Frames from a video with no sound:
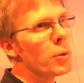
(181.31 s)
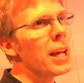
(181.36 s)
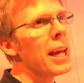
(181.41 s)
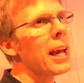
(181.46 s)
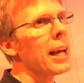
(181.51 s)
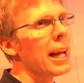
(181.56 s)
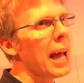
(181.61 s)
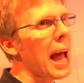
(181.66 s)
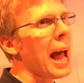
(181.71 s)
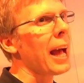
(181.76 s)
you
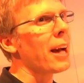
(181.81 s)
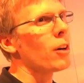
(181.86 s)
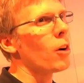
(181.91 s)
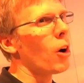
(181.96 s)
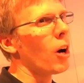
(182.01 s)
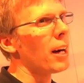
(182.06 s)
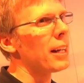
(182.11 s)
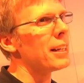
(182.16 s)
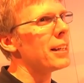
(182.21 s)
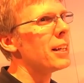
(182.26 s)
can't hack
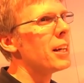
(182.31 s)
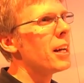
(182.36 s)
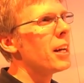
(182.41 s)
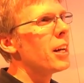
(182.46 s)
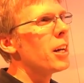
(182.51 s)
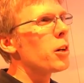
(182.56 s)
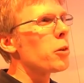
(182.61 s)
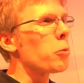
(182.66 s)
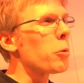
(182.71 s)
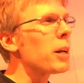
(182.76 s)

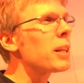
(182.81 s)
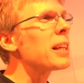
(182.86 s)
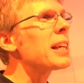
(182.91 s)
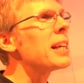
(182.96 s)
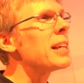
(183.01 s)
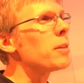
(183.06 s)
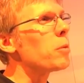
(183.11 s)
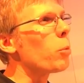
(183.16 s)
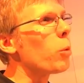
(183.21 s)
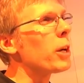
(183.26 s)
on,
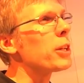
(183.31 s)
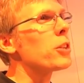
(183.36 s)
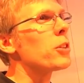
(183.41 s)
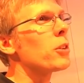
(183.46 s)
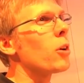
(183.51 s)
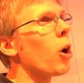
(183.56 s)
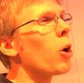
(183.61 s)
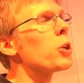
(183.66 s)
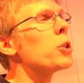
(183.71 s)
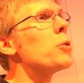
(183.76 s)
really
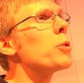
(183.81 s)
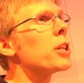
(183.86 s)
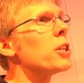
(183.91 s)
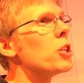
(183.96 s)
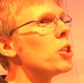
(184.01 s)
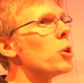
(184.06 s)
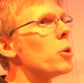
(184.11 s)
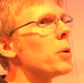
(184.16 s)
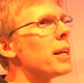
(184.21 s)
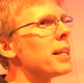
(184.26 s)
all you
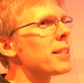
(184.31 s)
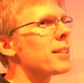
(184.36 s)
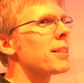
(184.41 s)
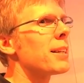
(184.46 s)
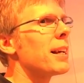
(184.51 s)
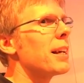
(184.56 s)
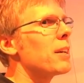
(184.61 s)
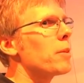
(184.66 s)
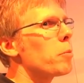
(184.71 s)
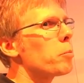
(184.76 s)
can do is
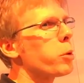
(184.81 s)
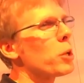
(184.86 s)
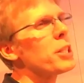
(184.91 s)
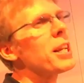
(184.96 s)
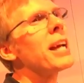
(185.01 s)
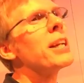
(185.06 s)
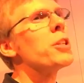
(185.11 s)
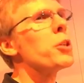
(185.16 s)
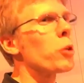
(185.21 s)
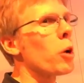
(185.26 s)

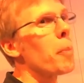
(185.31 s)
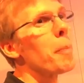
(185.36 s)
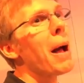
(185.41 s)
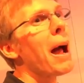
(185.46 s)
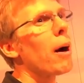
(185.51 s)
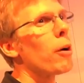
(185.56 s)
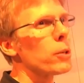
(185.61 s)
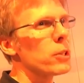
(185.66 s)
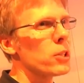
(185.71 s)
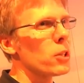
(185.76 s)
pretend you're a
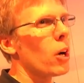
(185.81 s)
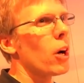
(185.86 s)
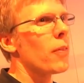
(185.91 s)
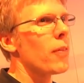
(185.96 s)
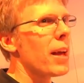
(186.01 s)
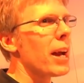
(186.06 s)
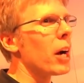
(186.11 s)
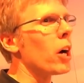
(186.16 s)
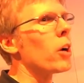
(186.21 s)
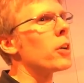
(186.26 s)
mouse
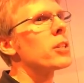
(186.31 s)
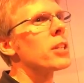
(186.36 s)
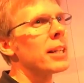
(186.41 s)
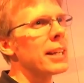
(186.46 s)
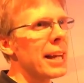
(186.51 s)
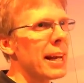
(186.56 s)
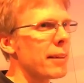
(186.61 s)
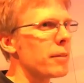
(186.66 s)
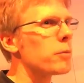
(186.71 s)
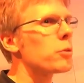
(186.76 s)
on there to
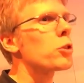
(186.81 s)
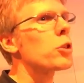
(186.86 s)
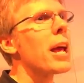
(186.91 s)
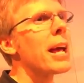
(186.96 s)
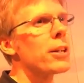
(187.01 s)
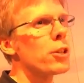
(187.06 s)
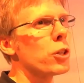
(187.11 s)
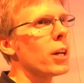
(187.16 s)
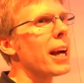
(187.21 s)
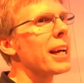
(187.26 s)
get
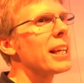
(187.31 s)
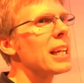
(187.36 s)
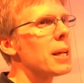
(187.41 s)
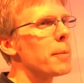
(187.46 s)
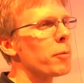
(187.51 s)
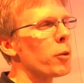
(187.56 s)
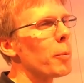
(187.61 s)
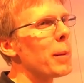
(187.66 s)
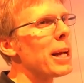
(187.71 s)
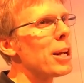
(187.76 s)
head tracking
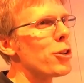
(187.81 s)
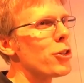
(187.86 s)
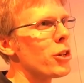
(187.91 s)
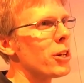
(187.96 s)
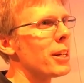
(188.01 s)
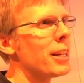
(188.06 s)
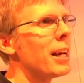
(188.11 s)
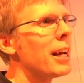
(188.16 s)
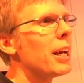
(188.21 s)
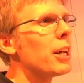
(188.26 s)

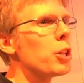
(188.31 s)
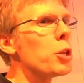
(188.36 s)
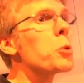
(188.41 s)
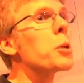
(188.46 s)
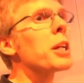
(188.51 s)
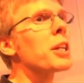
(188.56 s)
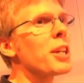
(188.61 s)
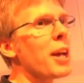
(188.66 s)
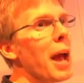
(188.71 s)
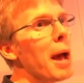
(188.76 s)
information.
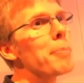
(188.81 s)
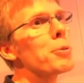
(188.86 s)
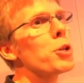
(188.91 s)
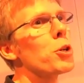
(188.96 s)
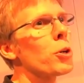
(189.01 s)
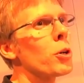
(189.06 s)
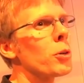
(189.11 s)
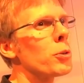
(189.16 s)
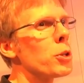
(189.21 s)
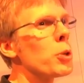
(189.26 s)
You
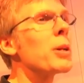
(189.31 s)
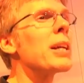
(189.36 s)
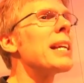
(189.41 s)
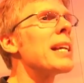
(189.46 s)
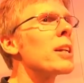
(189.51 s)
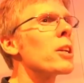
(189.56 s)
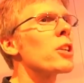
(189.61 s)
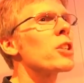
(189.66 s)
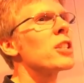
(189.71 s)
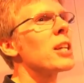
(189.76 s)
can
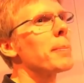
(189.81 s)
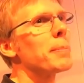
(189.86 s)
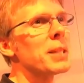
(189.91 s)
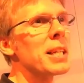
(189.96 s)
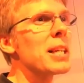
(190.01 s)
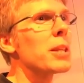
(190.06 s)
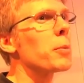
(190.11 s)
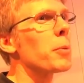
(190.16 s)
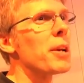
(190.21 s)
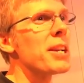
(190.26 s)
intercept
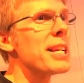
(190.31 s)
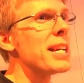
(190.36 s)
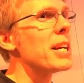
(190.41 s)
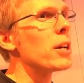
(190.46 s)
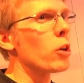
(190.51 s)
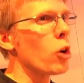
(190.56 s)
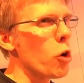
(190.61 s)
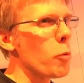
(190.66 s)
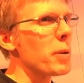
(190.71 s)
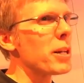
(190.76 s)

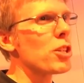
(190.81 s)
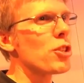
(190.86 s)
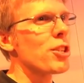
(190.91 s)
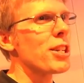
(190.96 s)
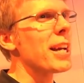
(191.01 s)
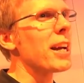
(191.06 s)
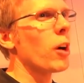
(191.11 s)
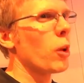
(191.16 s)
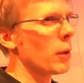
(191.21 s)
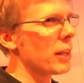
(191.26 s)
D3D or
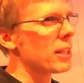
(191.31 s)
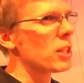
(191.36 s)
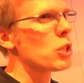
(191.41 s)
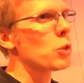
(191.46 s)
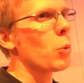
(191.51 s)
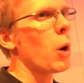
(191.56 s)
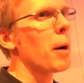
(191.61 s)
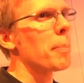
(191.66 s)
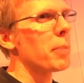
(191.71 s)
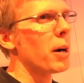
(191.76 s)
OpenGL at the
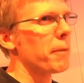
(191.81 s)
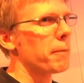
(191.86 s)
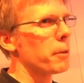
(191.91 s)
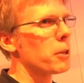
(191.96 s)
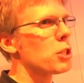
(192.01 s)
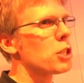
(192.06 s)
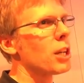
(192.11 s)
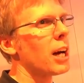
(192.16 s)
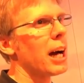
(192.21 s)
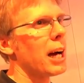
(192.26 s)
swap
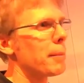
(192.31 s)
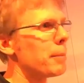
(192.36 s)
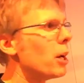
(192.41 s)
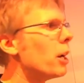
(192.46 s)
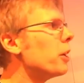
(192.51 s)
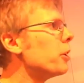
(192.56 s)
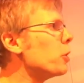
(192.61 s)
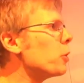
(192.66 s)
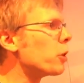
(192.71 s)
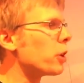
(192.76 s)
buffers time.
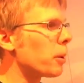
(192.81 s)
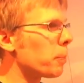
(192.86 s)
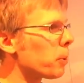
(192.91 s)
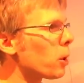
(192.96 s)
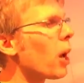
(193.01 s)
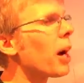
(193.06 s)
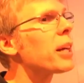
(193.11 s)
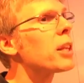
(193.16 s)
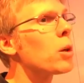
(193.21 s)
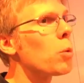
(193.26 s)
You can
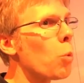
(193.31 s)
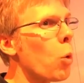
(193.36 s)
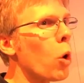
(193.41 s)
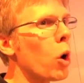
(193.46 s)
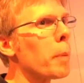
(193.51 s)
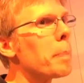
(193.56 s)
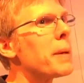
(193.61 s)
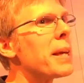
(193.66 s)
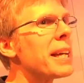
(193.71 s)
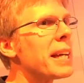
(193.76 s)
apply the
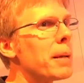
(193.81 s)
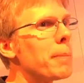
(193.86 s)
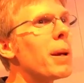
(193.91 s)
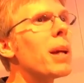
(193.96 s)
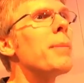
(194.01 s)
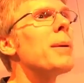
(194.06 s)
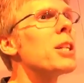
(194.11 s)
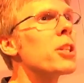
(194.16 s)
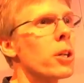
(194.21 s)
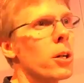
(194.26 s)
warping and
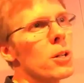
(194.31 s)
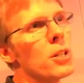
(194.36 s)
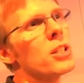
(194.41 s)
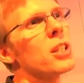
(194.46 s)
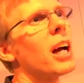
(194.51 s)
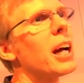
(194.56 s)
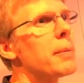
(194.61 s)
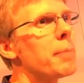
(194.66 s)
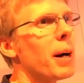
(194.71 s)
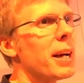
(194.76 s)
maybe turn
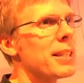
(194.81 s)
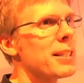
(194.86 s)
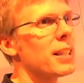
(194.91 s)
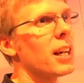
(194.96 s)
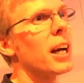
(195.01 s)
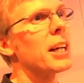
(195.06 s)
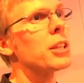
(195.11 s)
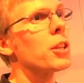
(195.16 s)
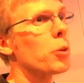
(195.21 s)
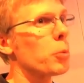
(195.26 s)

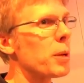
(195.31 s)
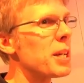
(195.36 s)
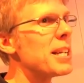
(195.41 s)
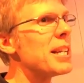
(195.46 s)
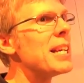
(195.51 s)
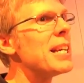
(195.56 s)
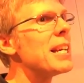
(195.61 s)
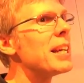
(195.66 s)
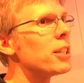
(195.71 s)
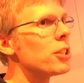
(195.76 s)
side-by-side
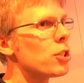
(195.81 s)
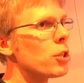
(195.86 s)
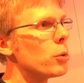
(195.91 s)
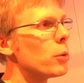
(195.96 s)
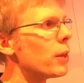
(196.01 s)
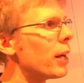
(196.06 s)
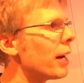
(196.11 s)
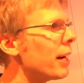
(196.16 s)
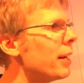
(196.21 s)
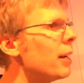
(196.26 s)
3D into
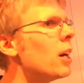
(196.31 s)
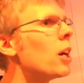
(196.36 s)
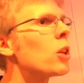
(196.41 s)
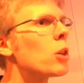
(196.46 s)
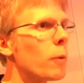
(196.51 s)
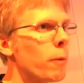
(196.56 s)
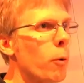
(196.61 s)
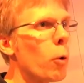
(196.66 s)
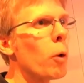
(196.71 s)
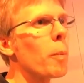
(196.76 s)

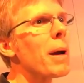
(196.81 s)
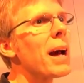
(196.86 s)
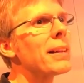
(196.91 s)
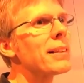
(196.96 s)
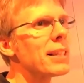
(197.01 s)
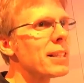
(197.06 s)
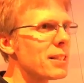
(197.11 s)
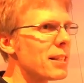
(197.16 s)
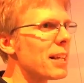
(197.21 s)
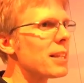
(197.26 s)
the
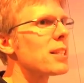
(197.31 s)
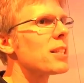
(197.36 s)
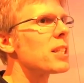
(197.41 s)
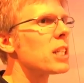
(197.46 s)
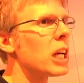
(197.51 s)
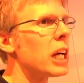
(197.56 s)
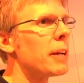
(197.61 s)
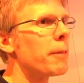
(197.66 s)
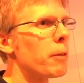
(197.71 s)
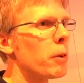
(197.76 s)
format that's
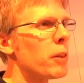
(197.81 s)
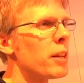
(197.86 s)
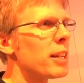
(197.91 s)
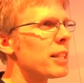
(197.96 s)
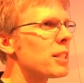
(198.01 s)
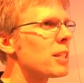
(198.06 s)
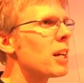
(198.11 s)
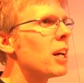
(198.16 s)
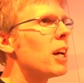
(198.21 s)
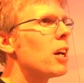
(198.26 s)
necessary for
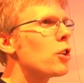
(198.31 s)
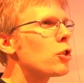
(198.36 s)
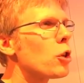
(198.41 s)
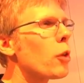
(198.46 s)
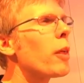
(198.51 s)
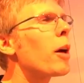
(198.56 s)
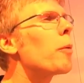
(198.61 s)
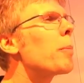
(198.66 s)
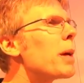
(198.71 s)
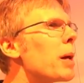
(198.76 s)
this.
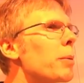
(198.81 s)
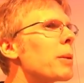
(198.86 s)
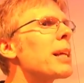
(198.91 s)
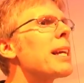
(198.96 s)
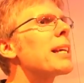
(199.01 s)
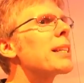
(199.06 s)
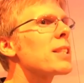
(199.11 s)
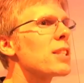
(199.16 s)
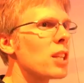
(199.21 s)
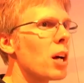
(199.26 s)
So they'll be able
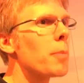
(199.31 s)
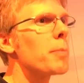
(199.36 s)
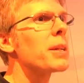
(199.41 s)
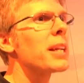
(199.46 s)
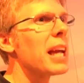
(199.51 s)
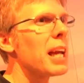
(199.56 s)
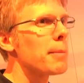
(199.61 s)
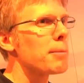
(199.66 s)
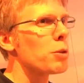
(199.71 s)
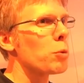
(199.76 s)
to get
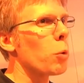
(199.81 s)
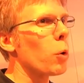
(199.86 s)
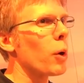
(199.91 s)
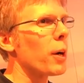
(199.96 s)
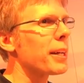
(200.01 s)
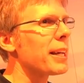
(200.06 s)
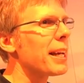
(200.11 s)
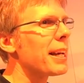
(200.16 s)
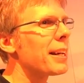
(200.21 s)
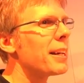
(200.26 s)
some games
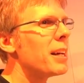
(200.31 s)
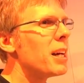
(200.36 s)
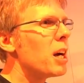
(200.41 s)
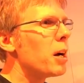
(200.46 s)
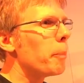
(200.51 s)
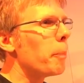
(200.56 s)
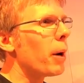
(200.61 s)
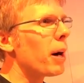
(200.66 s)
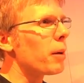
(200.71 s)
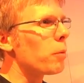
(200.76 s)
working.
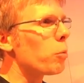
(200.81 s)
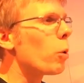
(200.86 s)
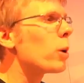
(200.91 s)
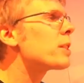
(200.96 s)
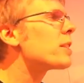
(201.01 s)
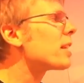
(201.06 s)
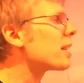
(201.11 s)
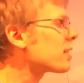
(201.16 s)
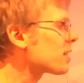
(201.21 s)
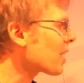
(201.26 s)
But
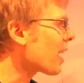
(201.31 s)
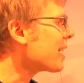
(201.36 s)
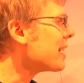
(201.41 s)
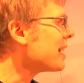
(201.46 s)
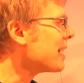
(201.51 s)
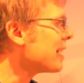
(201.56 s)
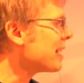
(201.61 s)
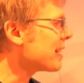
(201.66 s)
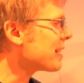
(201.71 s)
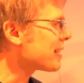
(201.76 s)
what's
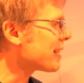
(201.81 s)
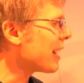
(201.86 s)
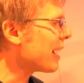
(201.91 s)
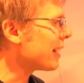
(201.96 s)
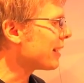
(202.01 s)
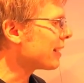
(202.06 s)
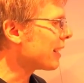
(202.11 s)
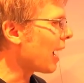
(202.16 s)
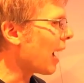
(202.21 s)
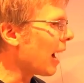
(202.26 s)
exciting is
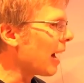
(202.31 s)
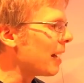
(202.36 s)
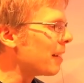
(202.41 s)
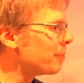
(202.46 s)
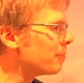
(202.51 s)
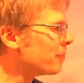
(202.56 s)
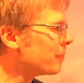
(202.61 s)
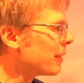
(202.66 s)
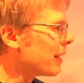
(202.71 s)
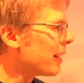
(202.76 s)
that
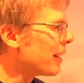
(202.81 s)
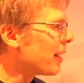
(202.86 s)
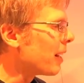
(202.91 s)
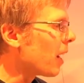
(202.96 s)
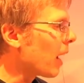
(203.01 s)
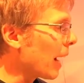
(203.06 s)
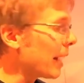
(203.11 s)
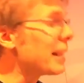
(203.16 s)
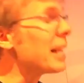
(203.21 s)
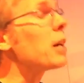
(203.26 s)

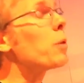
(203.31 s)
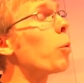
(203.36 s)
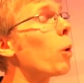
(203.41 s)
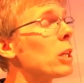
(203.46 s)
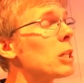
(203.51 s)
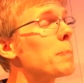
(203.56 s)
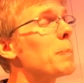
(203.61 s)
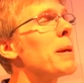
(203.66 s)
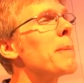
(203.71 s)
I think once